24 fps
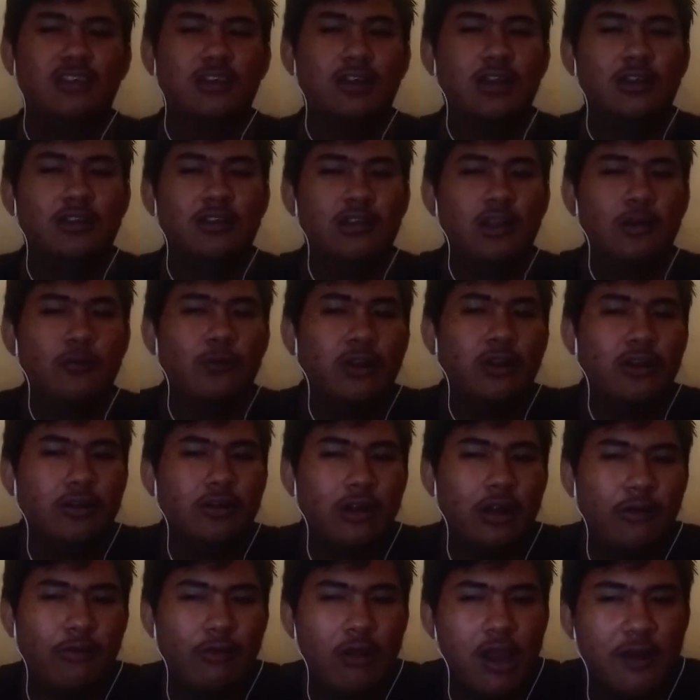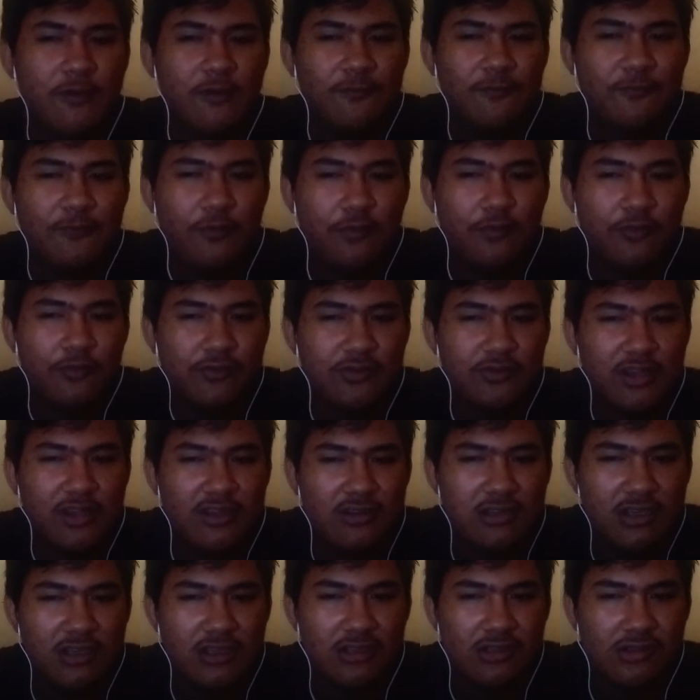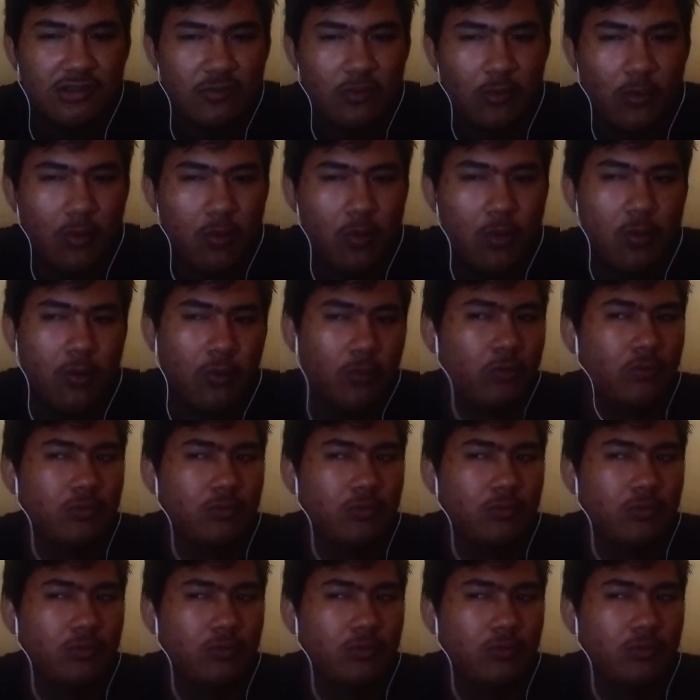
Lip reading: They were around 14 years old.